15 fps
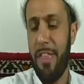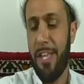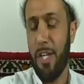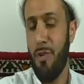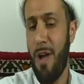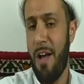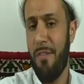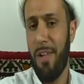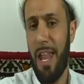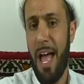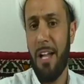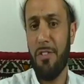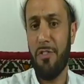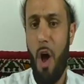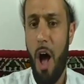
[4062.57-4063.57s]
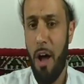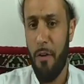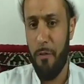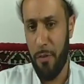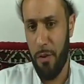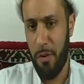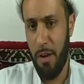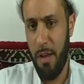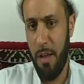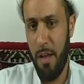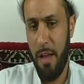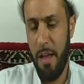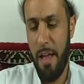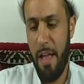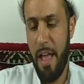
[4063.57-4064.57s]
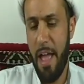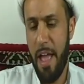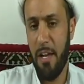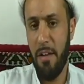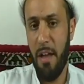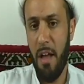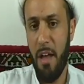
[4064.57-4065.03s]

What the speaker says: you have a lot to offer. And